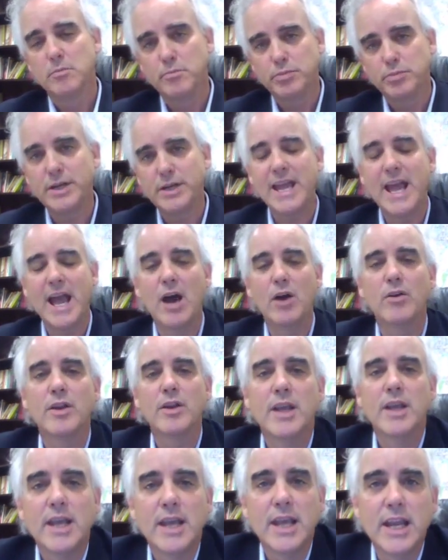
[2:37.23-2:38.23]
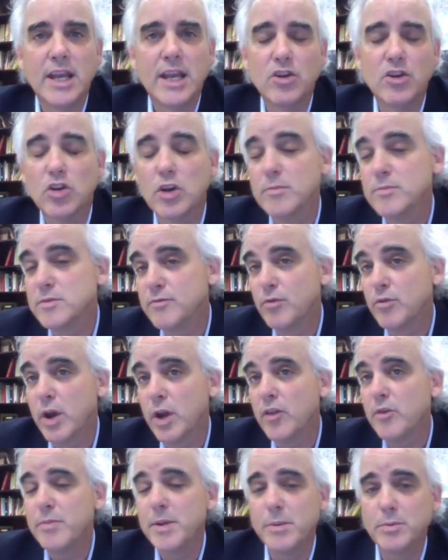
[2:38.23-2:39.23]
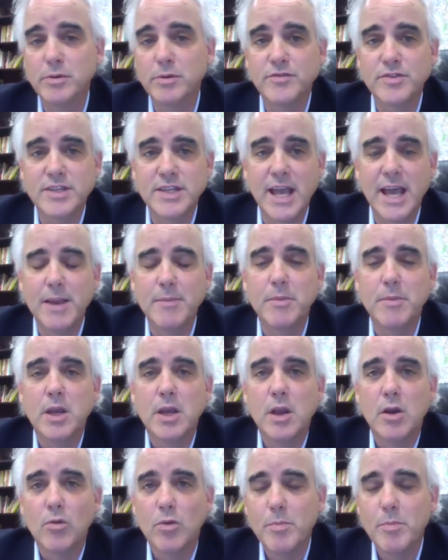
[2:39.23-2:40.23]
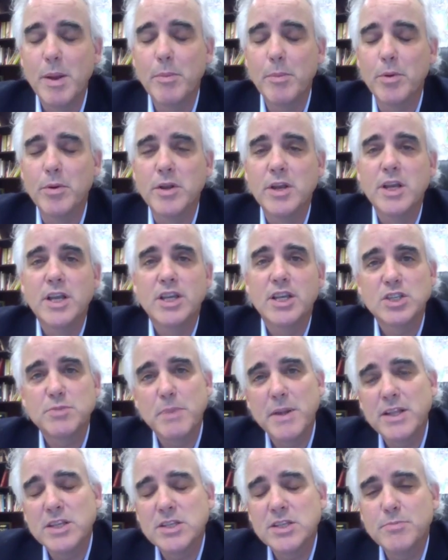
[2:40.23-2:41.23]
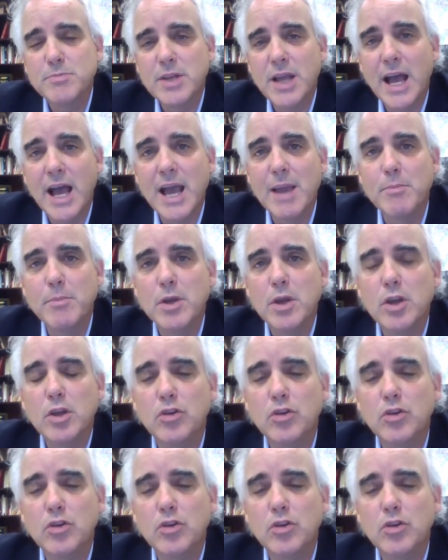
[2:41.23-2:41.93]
play out in terms of what other people have said. Remember, spend some time